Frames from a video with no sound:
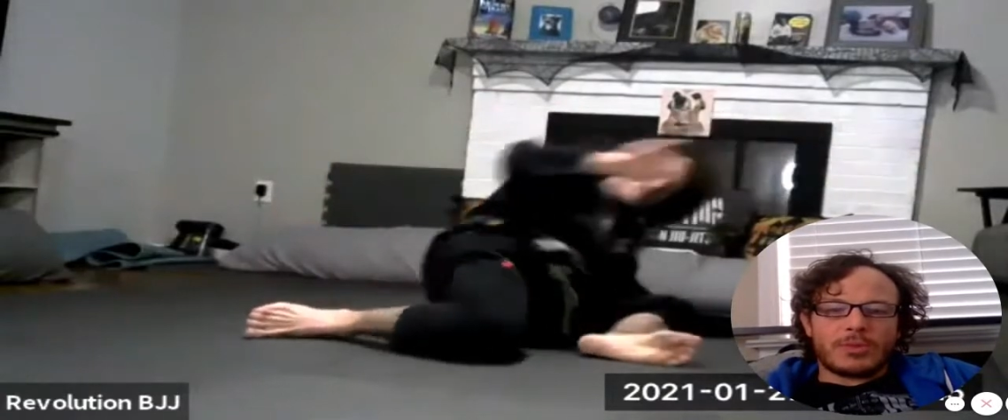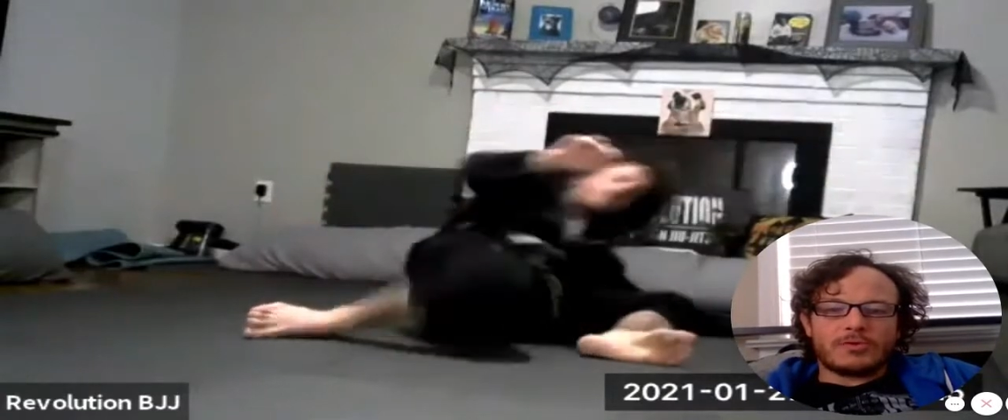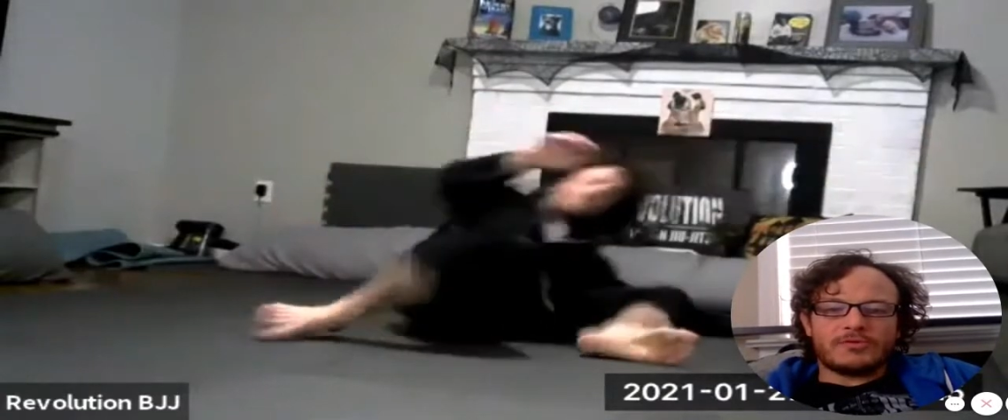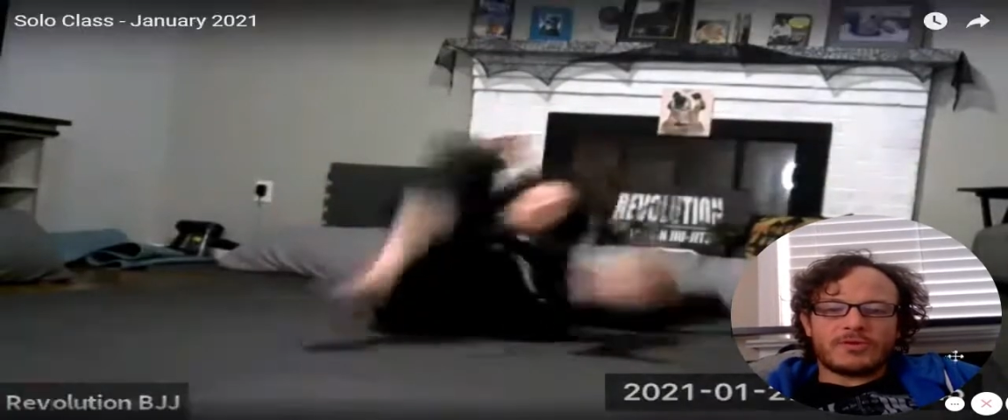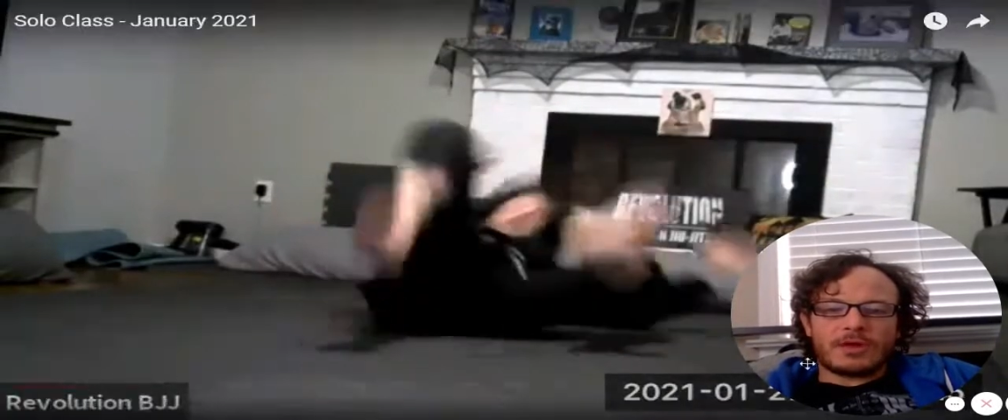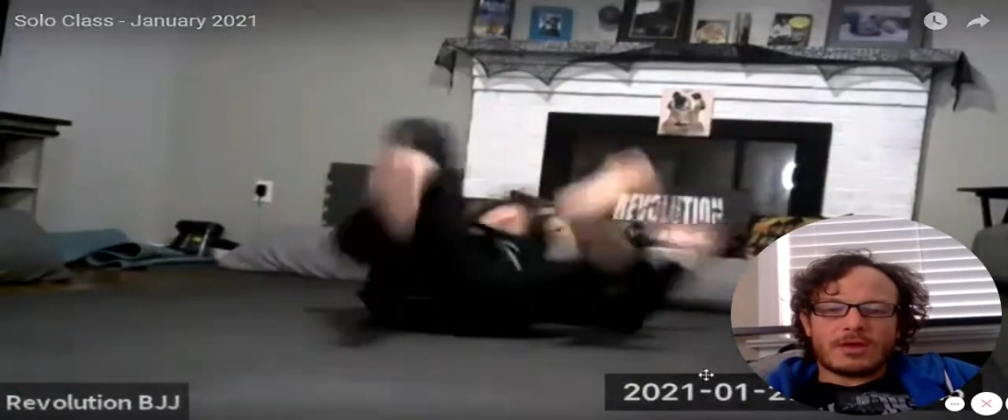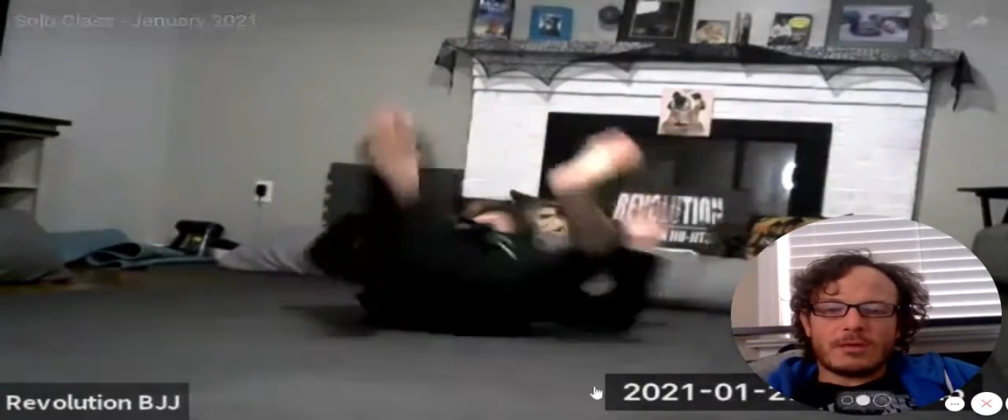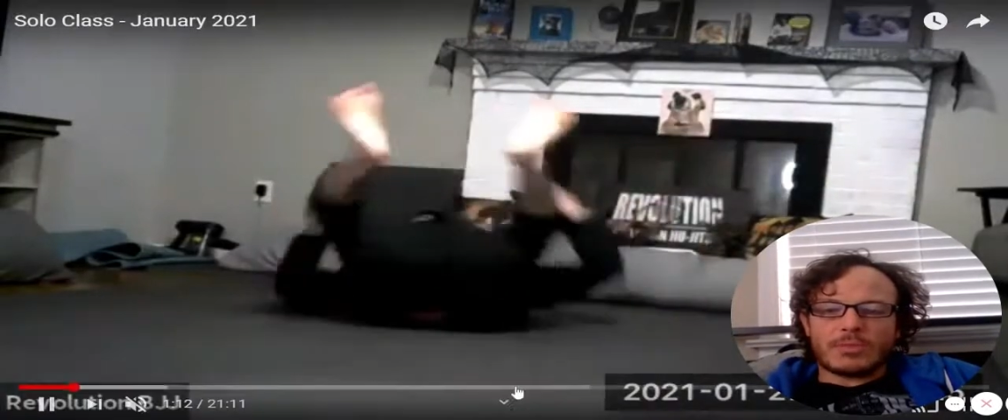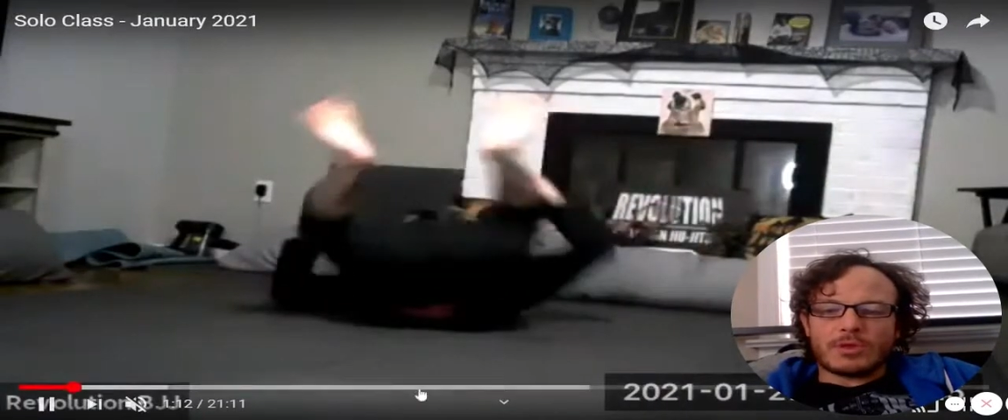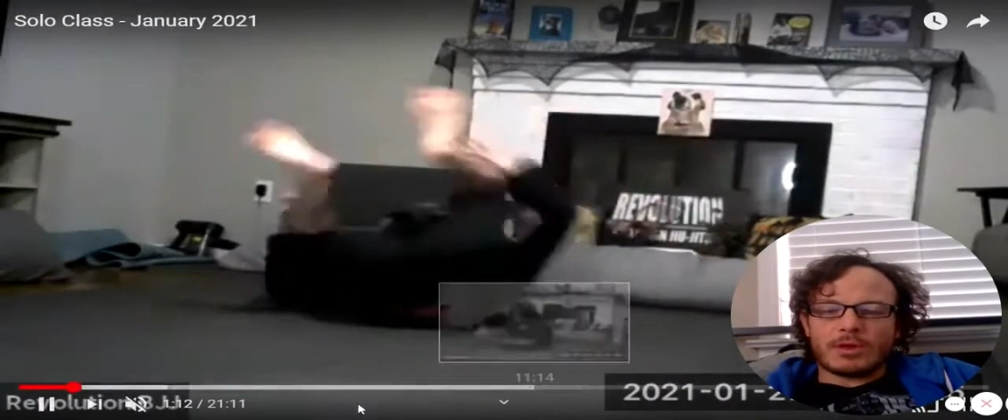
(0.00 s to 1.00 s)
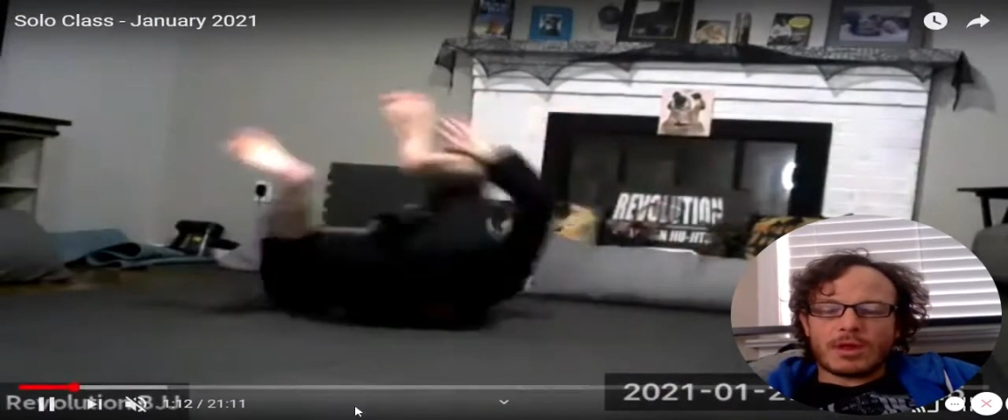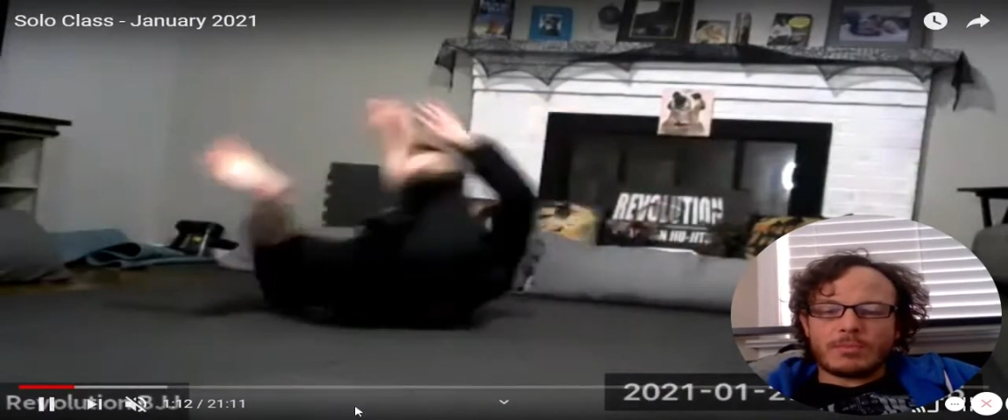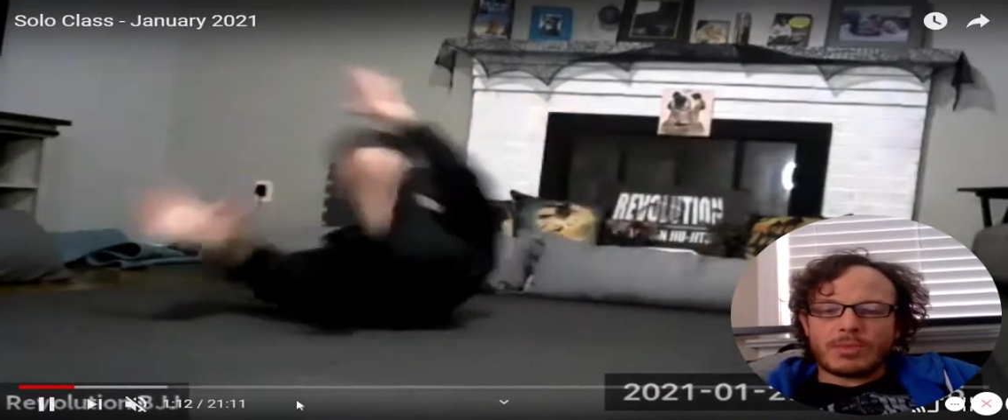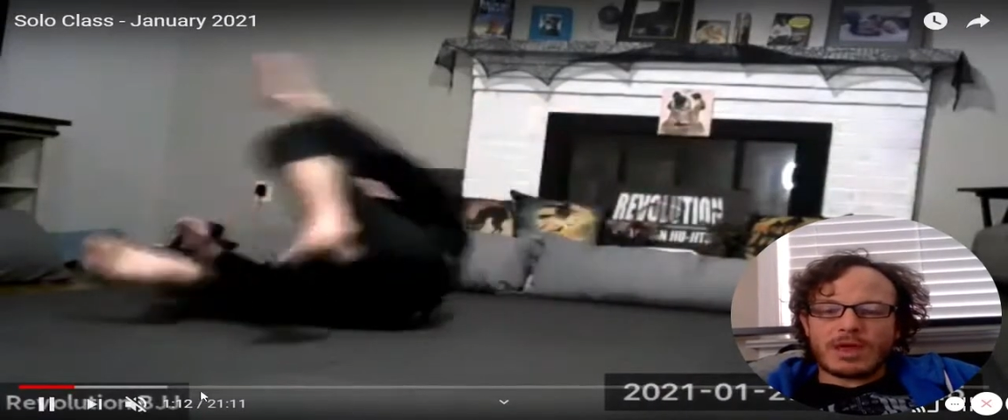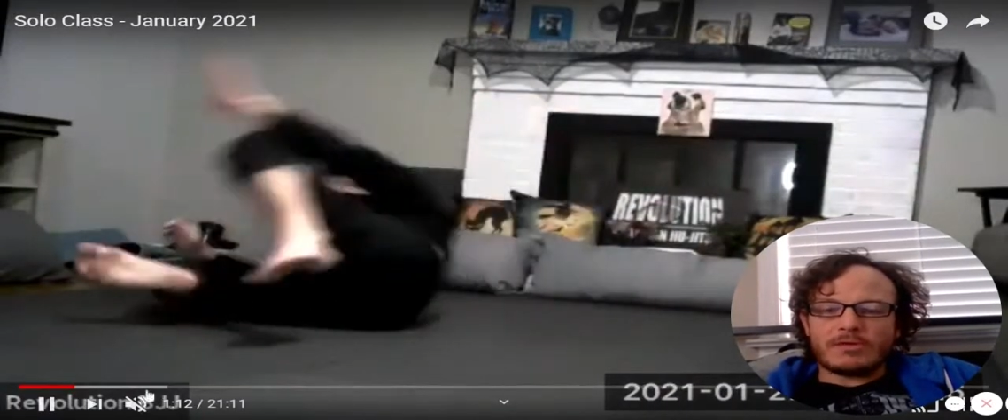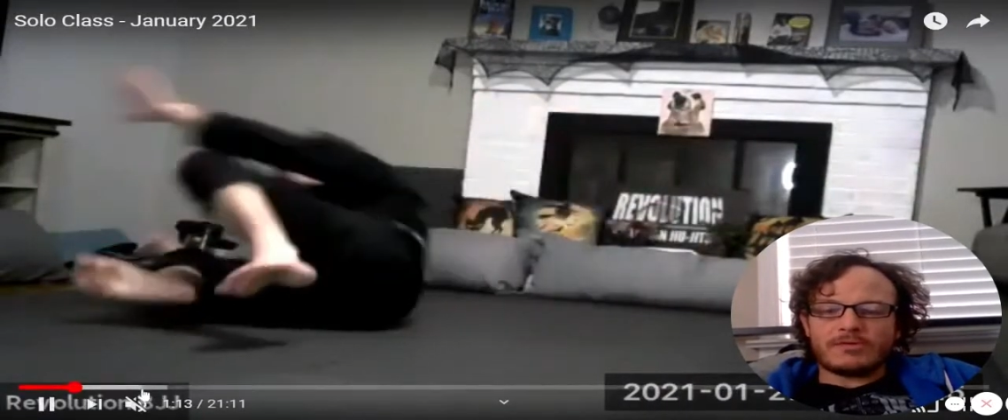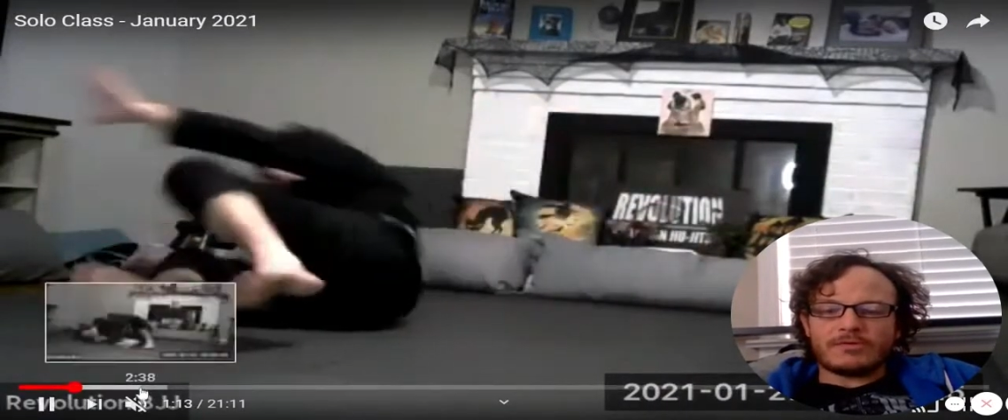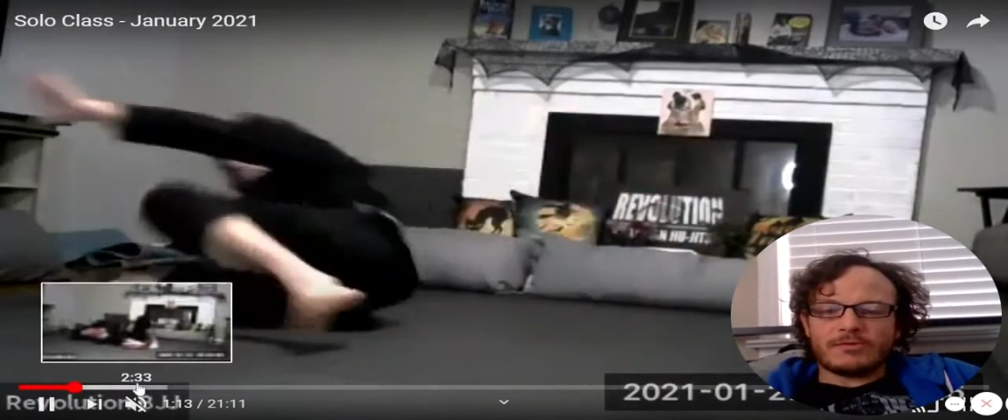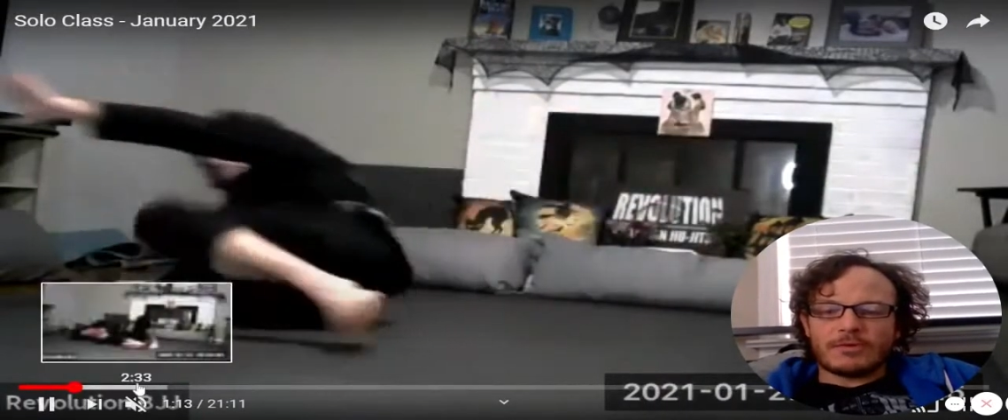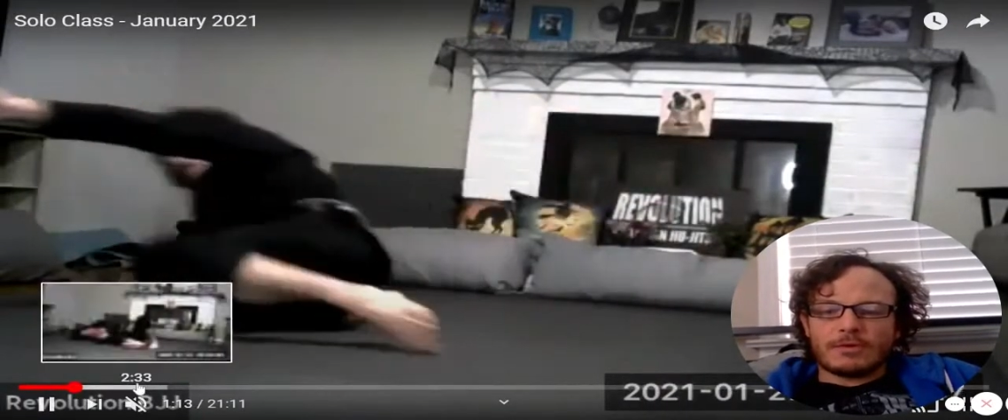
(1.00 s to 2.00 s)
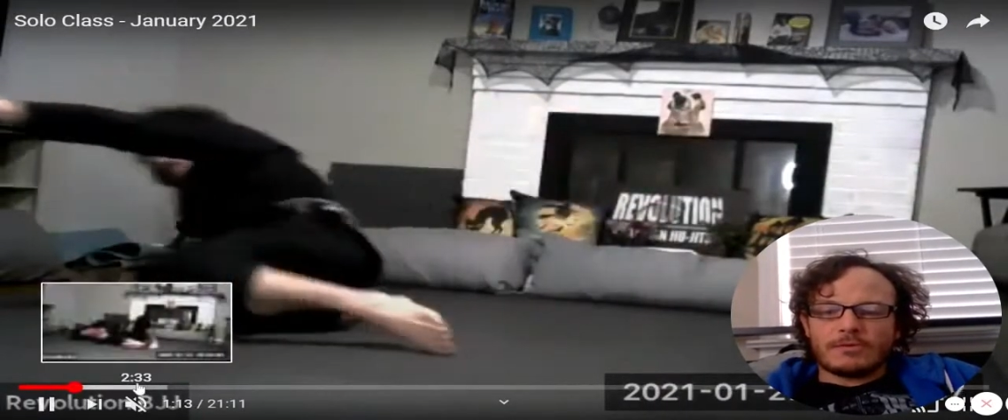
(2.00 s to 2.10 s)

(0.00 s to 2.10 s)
posting, building up base.